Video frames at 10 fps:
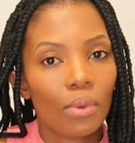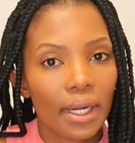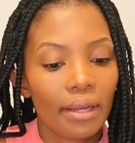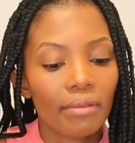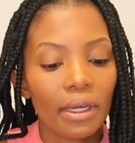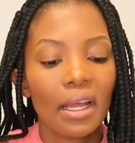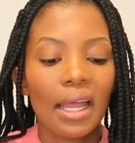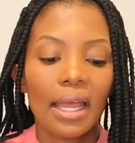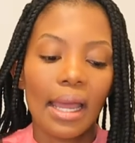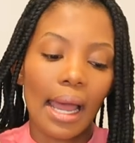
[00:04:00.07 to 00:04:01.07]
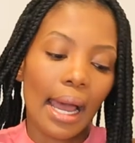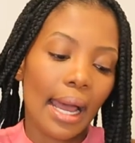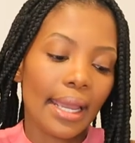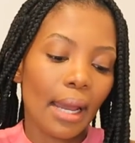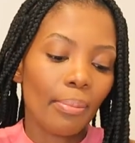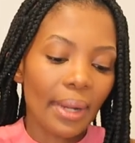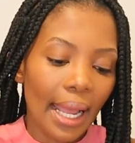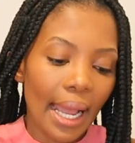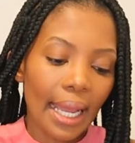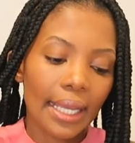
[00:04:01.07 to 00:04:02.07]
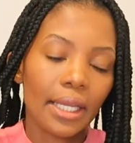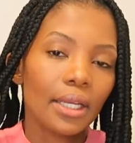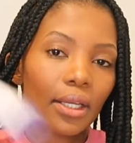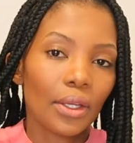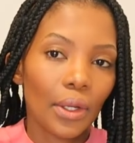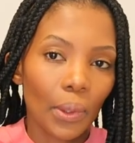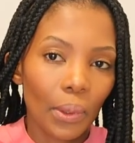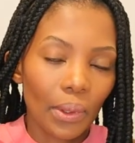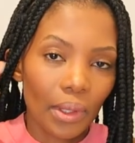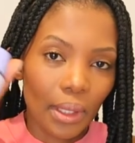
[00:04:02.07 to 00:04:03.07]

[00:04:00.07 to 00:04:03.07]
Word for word: whatever, I apply, you know,